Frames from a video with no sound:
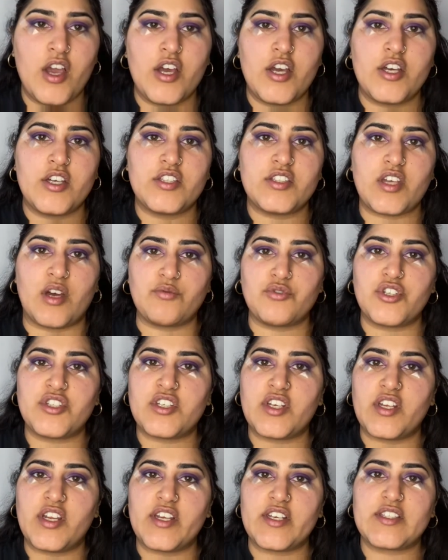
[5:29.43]
So I'm just
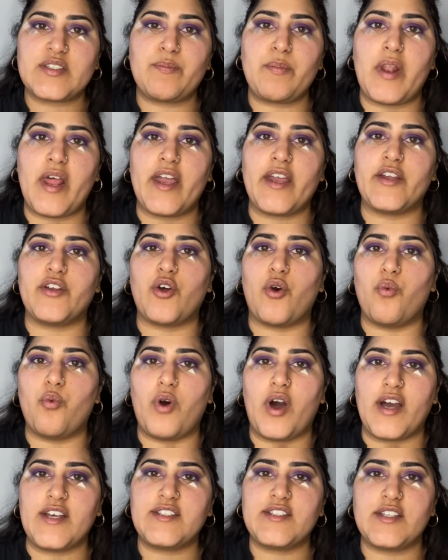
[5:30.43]
going to explain
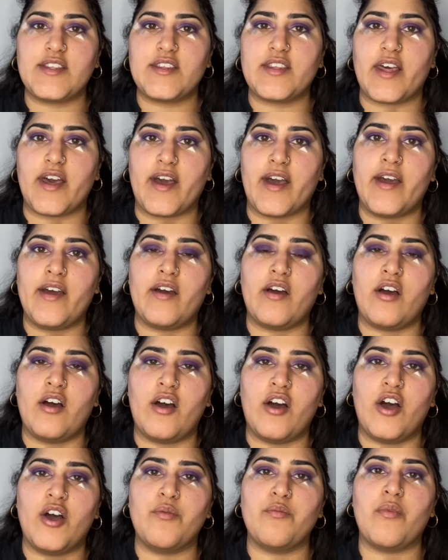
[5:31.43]
what I did there.
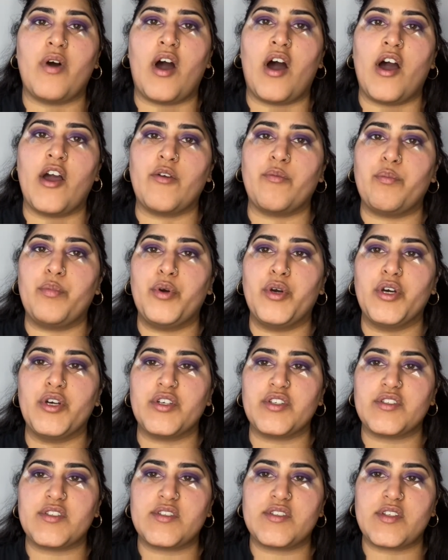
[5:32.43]
I
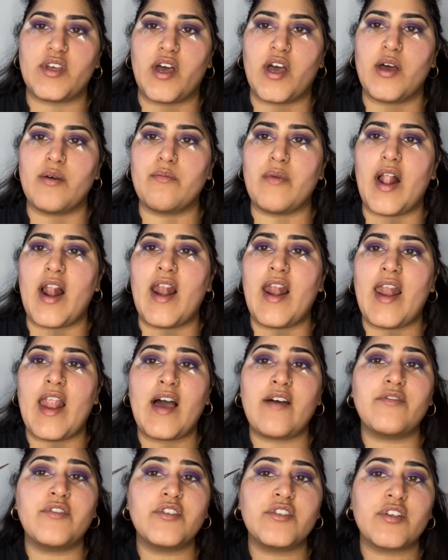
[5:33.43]
put some
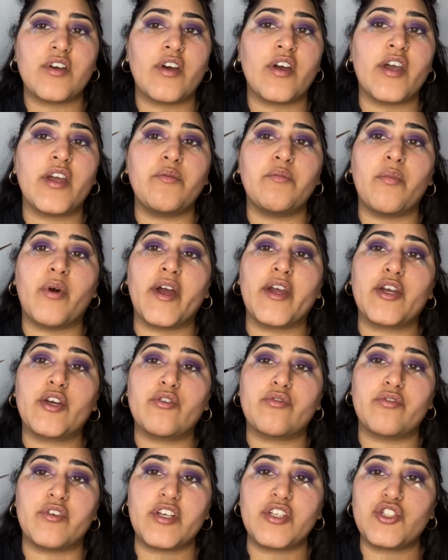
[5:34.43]
lavender in my
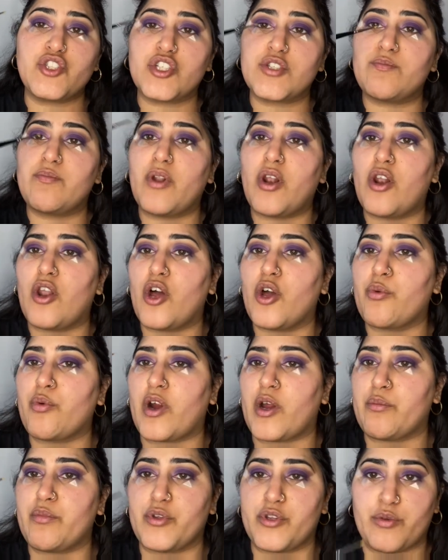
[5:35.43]
crease just below
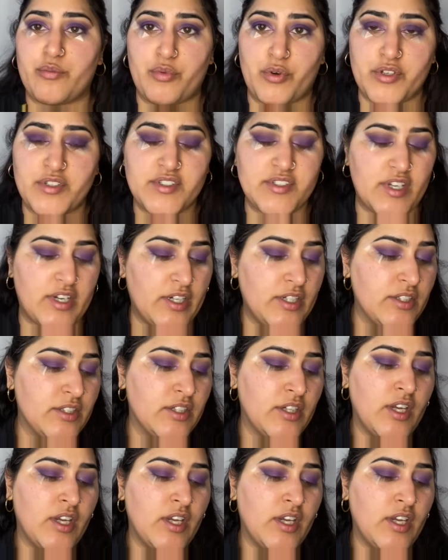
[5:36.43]
where I put the bronzer.